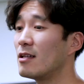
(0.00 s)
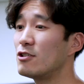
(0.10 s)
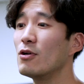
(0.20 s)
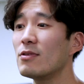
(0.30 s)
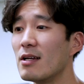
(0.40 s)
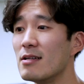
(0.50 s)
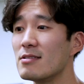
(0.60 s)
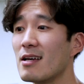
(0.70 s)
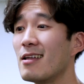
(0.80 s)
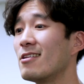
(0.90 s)
The truth
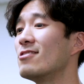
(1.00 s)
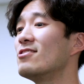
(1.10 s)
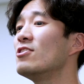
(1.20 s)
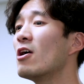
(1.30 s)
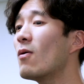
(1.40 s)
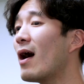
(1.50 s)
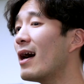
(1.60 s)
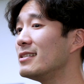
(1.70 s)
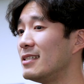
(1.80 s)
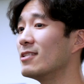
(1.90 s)
is, there's no
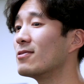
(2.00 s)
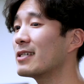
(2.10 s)
ideal